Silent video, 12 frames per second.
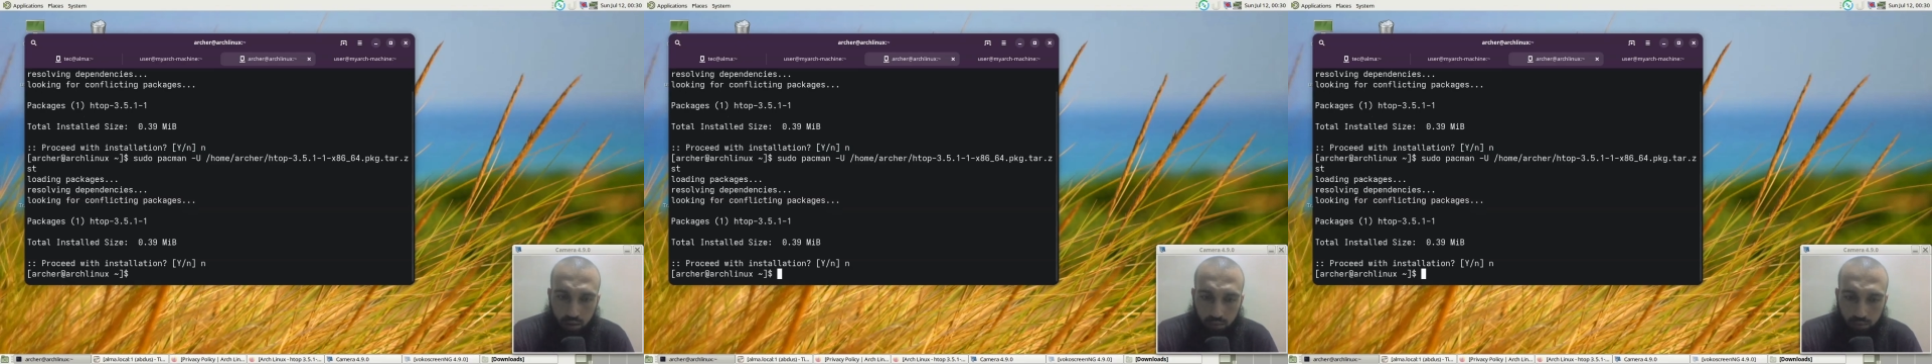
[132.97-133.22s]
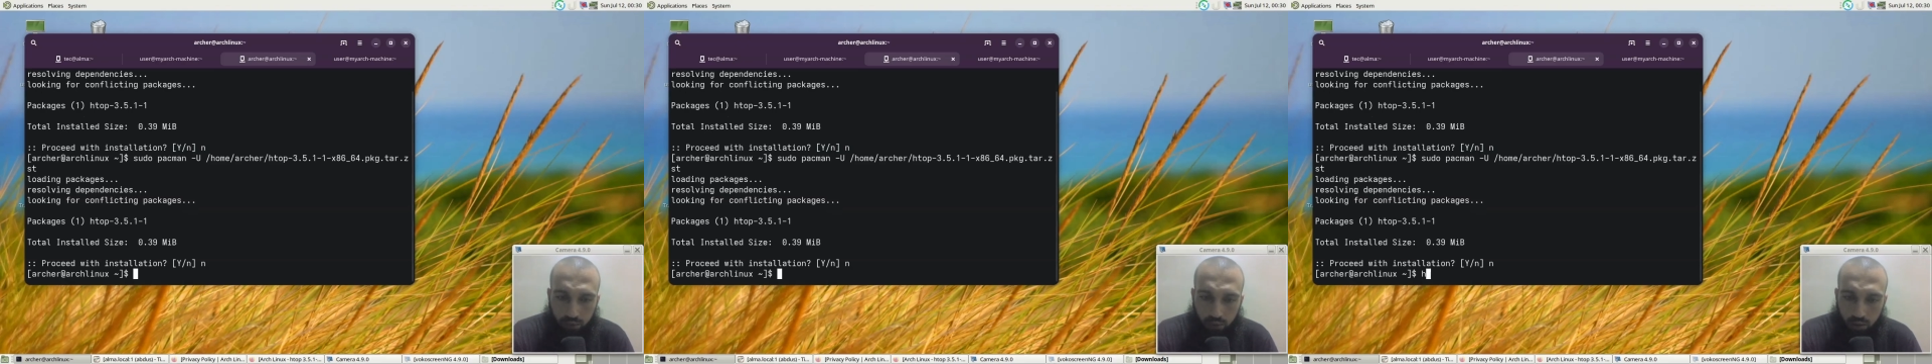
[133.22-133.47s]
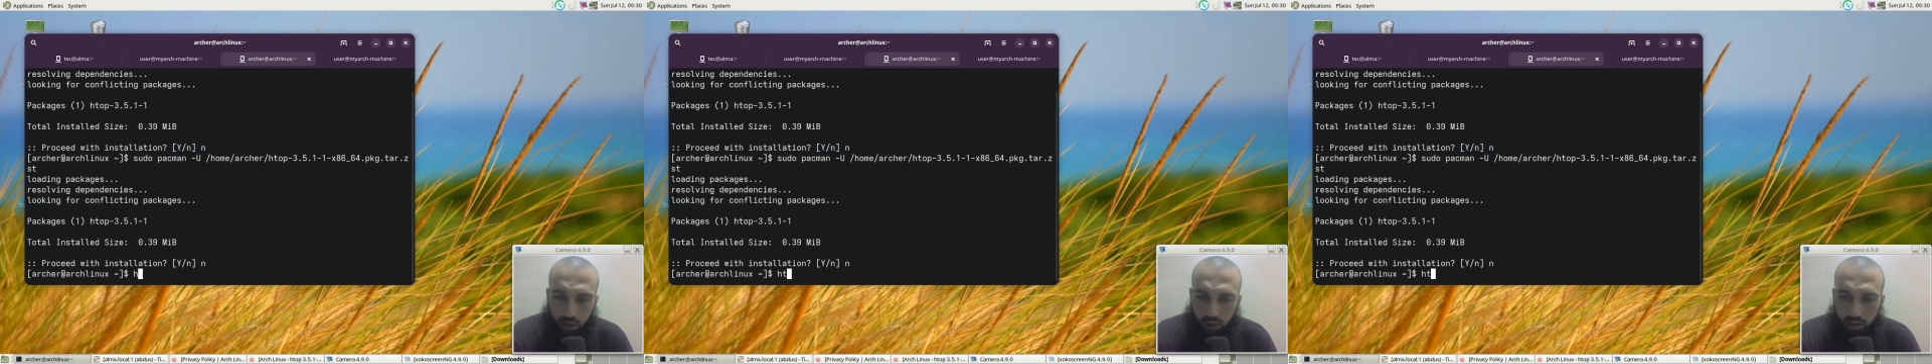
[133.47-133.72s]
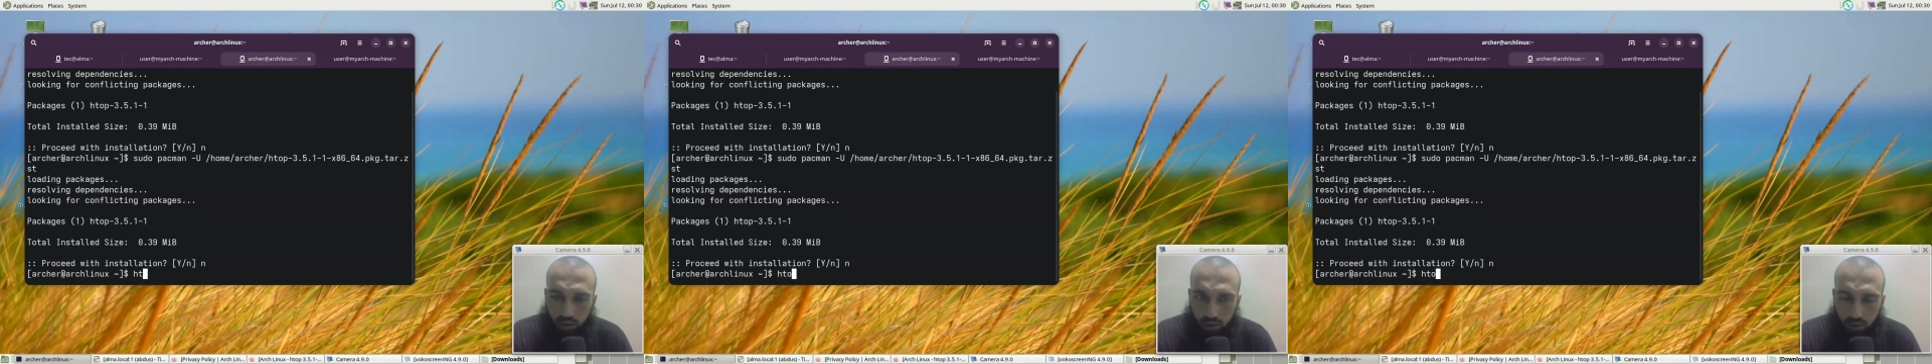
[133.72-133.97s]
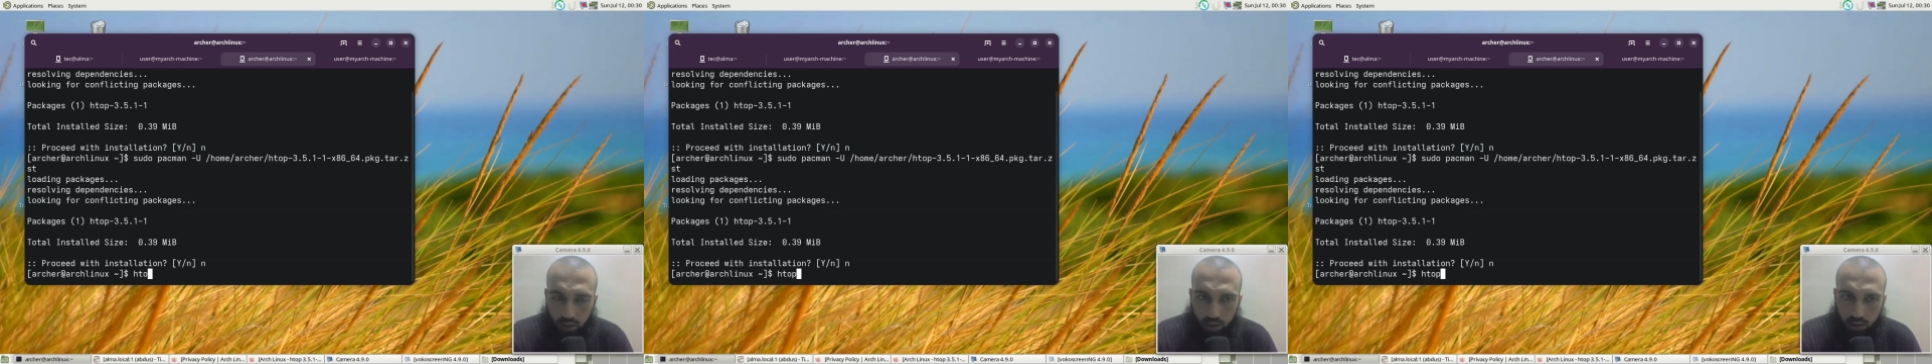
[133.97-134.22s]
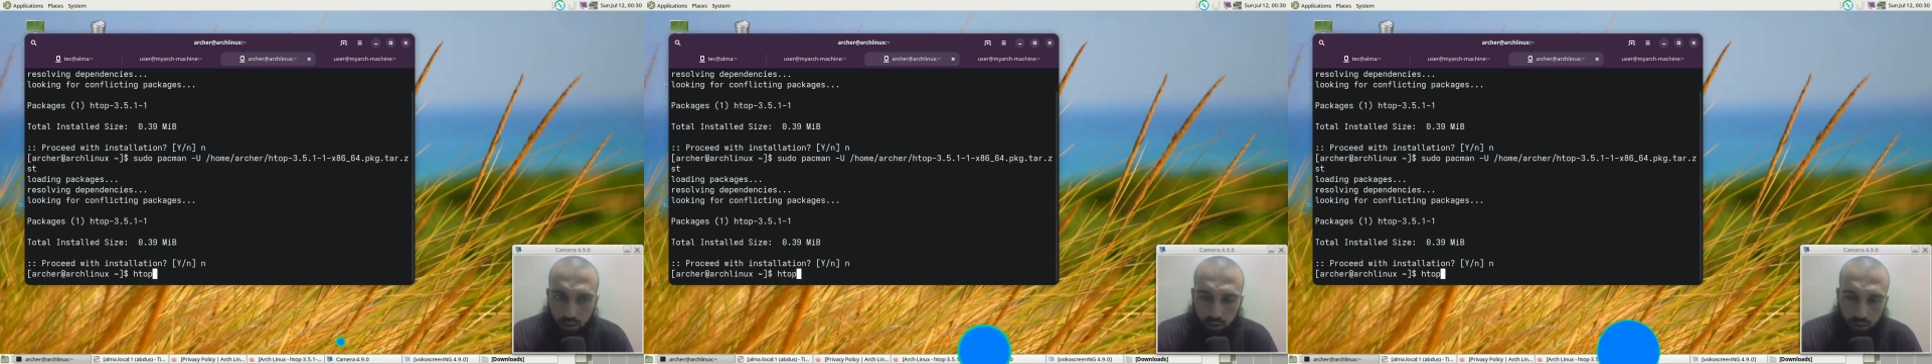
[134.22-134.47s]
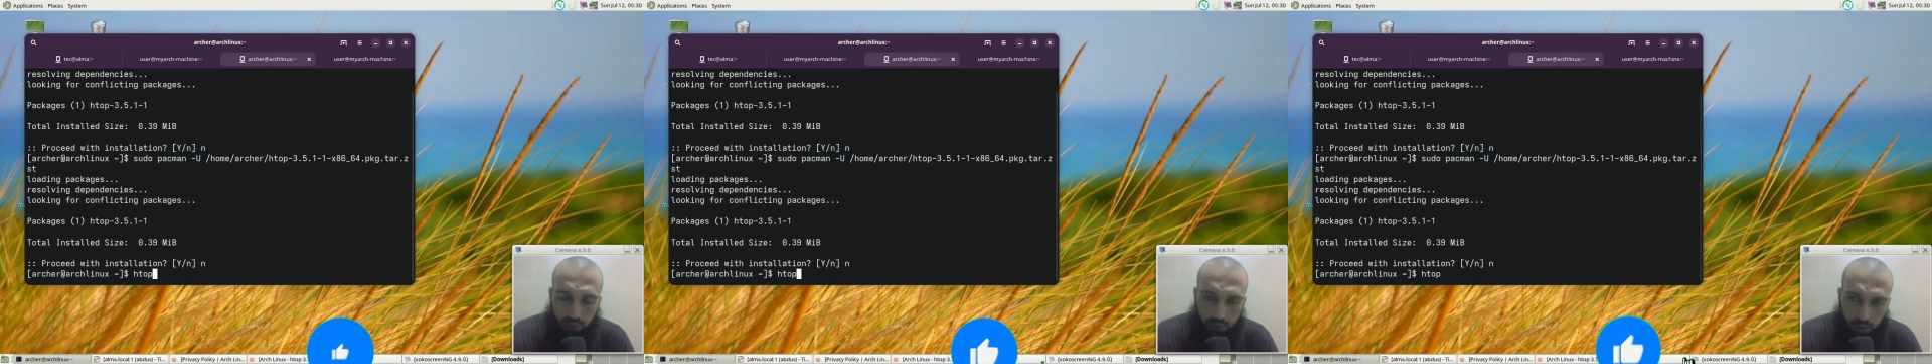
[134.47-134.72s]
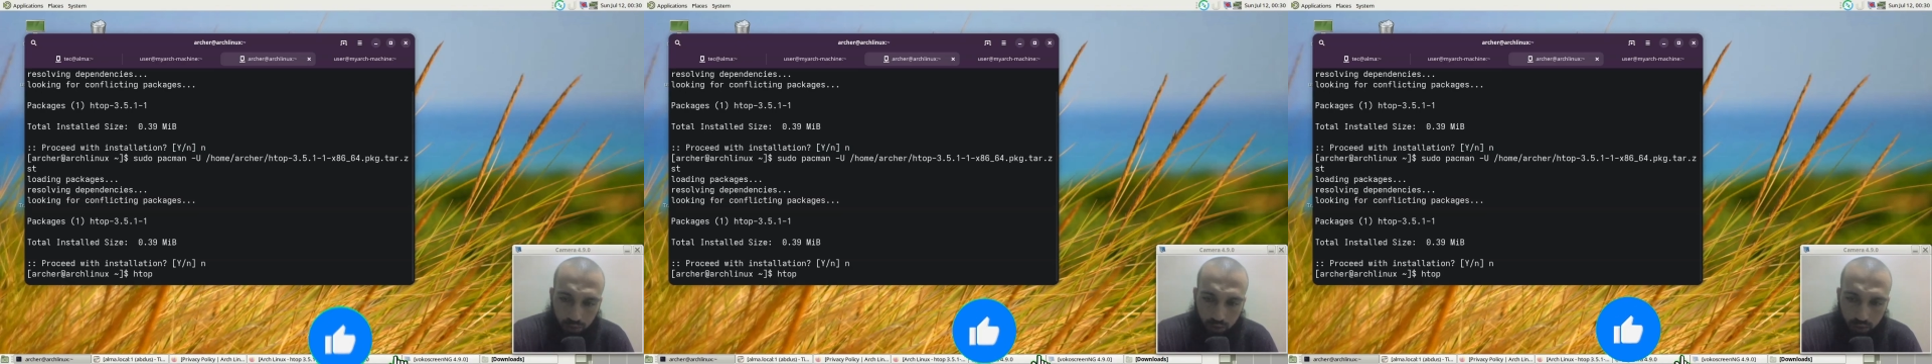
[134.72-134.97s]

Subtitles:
Before I install, I thought of showing you